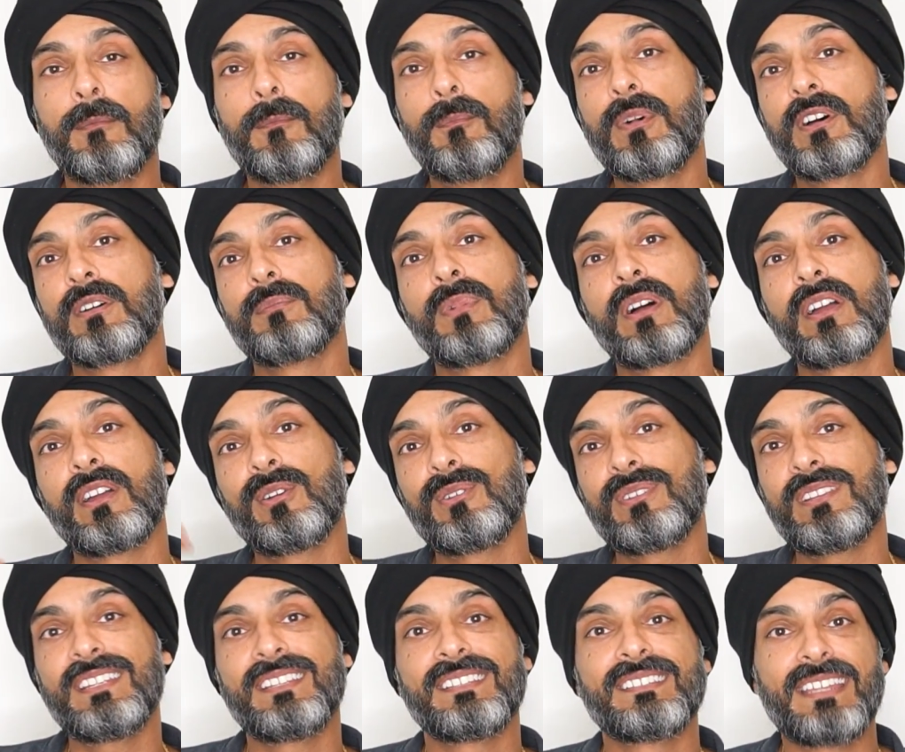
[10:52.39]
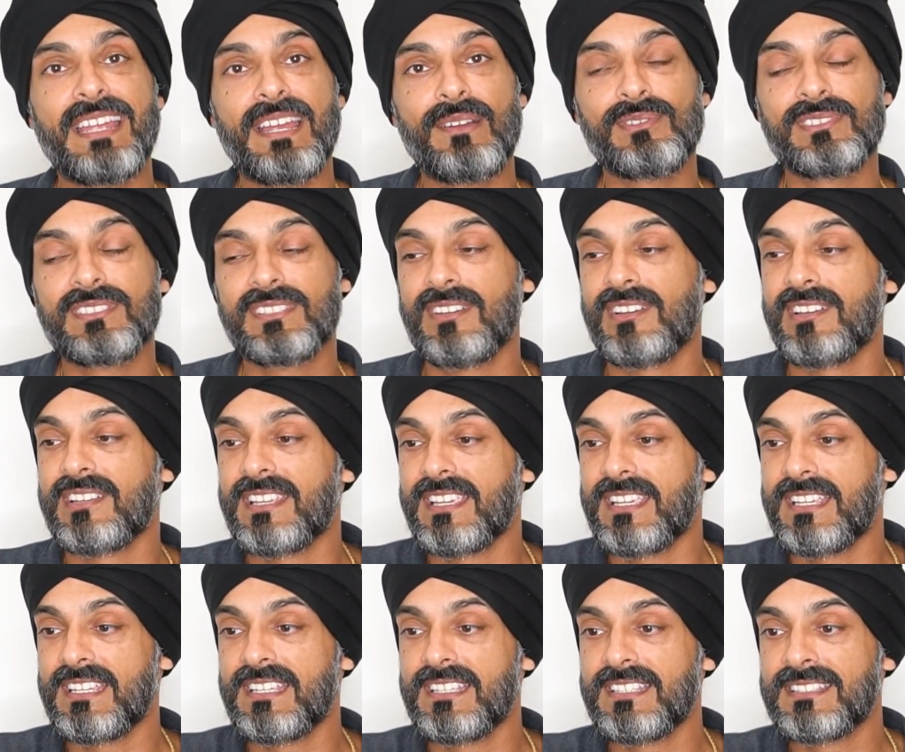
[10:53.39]
But my only downside
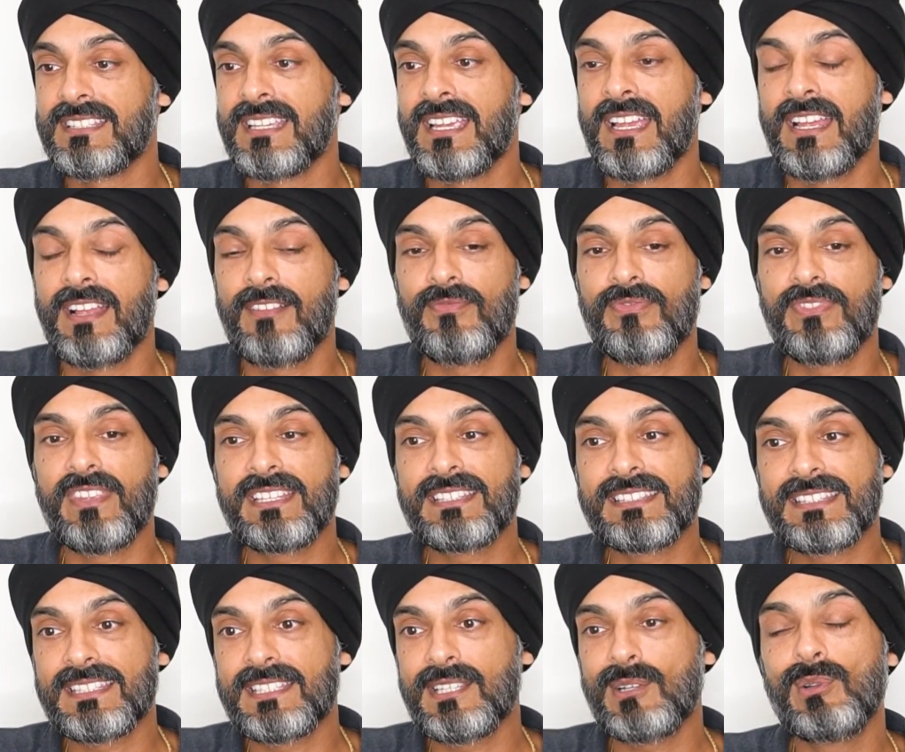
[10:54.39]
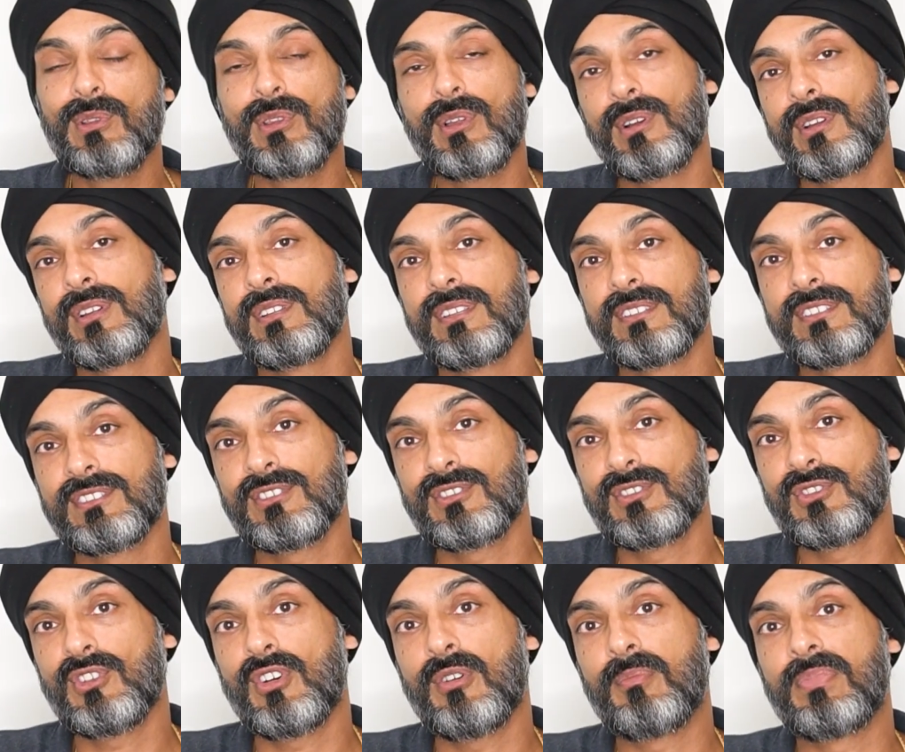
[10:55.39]
is it's still not going to
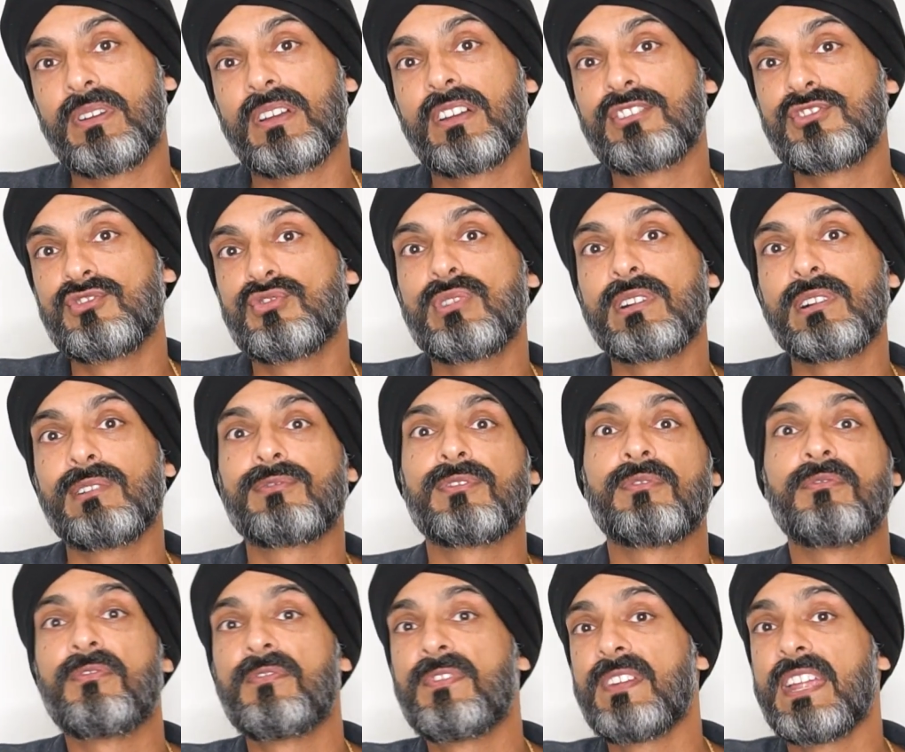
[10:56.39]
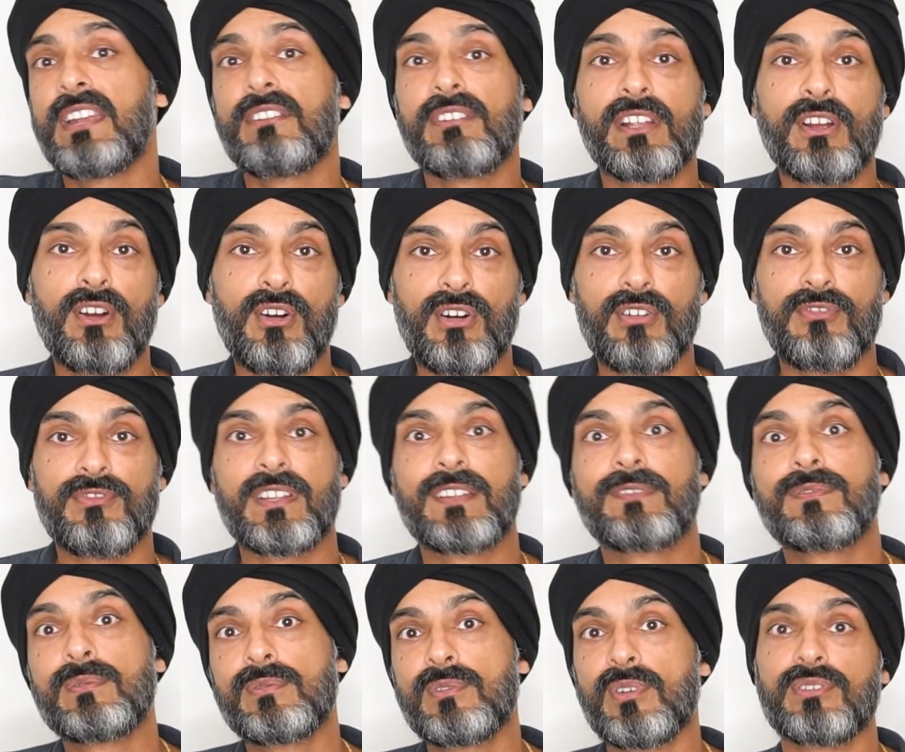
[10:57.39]
stop a drill from veering off
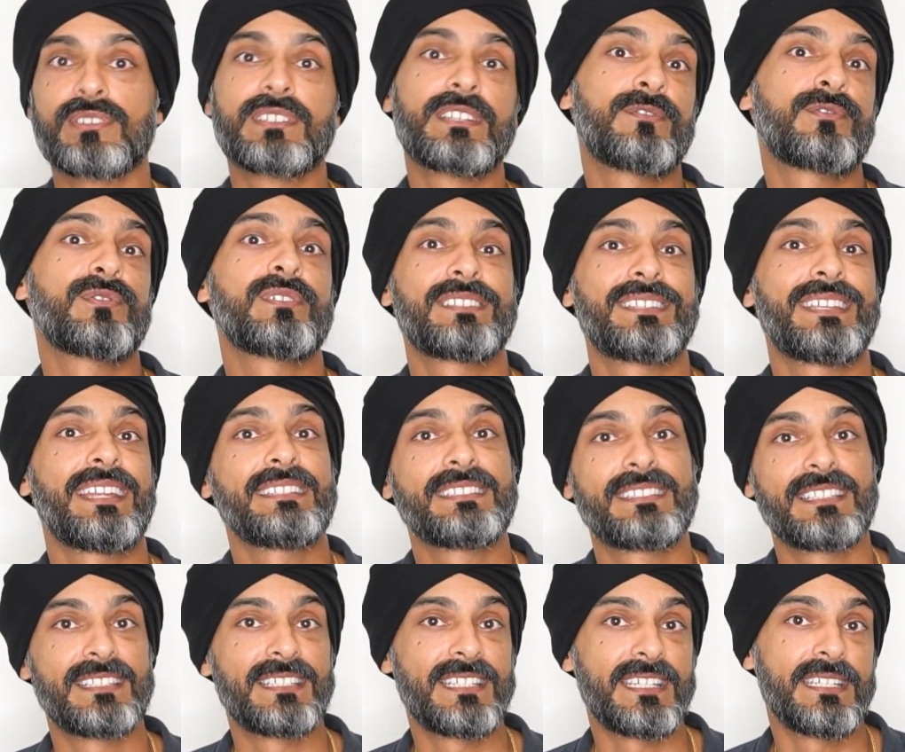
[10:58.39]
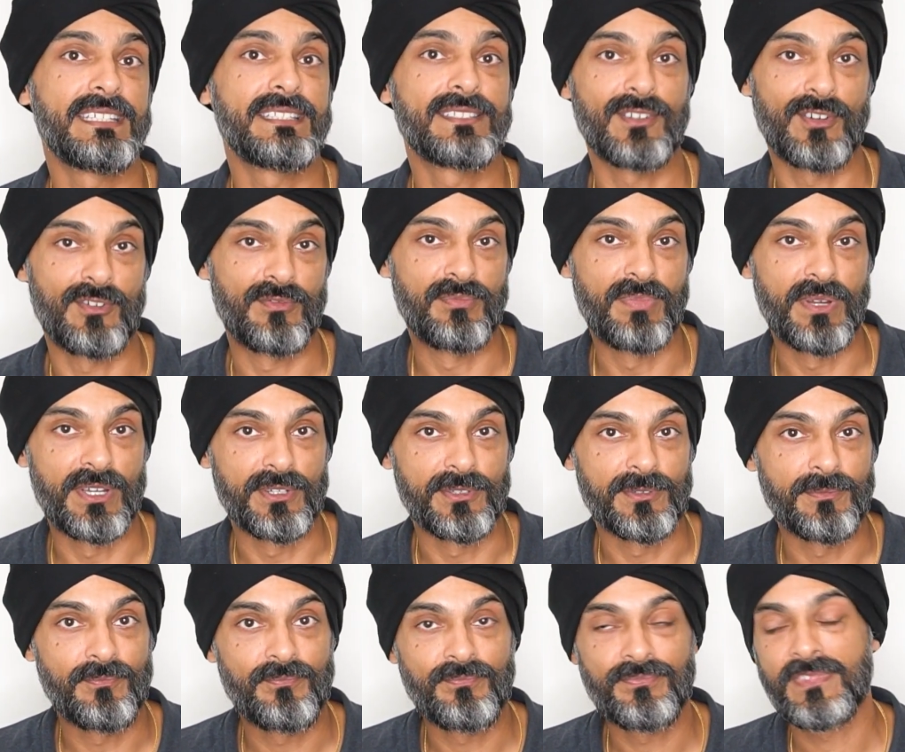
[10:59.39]
if we've got different densities of bone.